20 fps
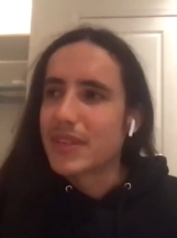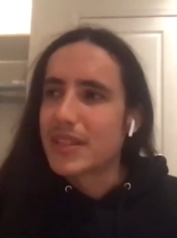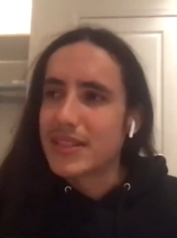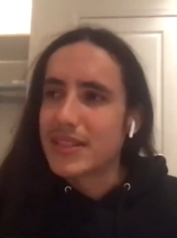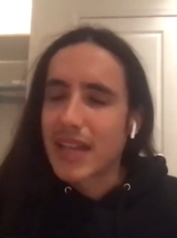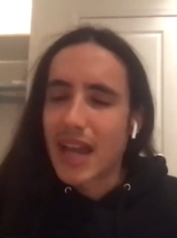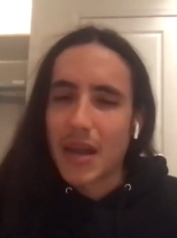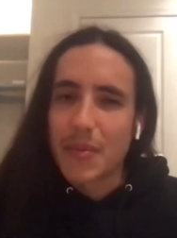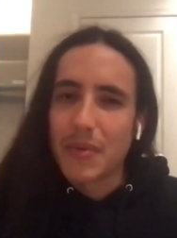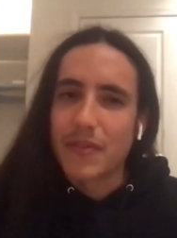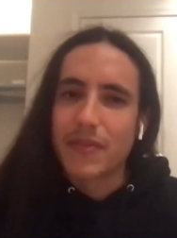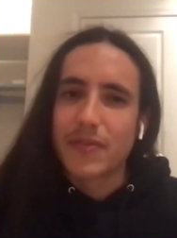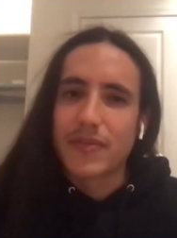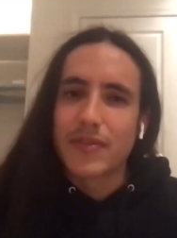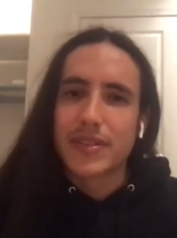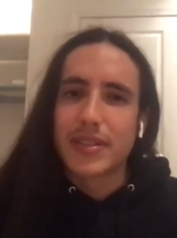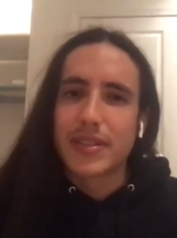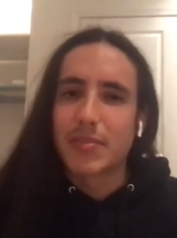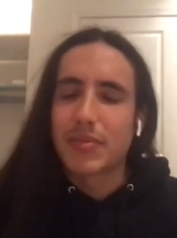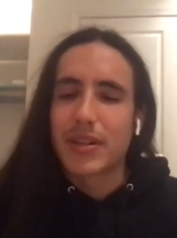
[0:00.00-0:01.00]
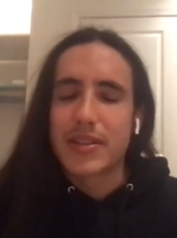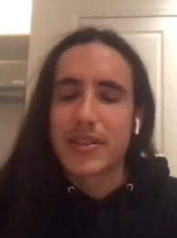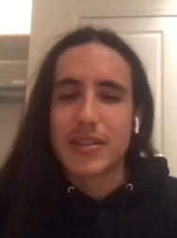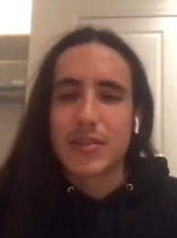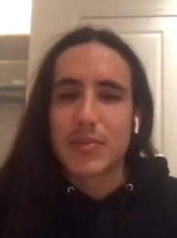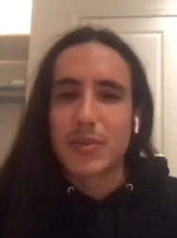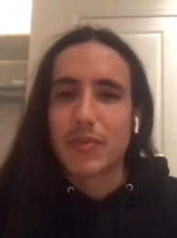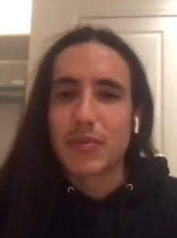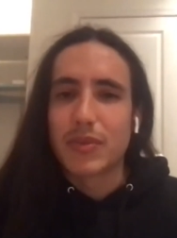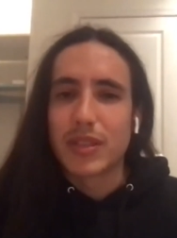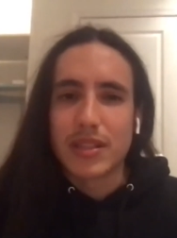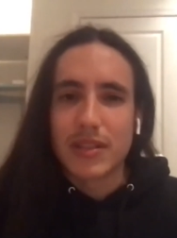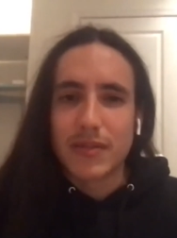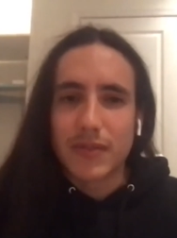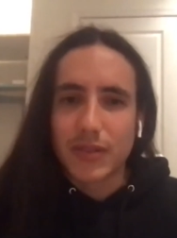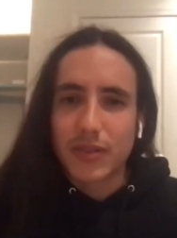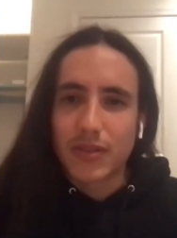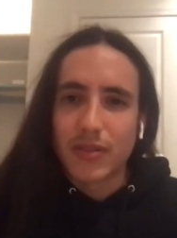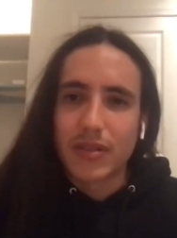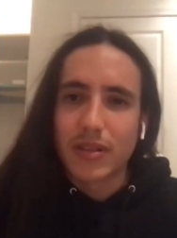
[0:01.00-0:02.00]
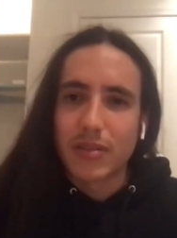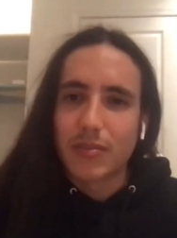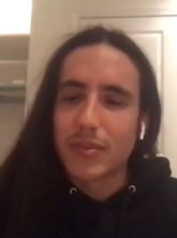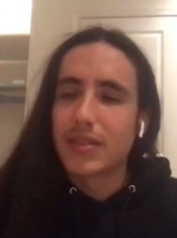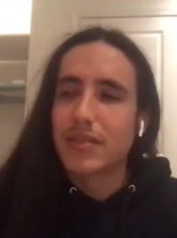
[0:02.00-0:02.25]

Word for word: this time of separation has been really difficult.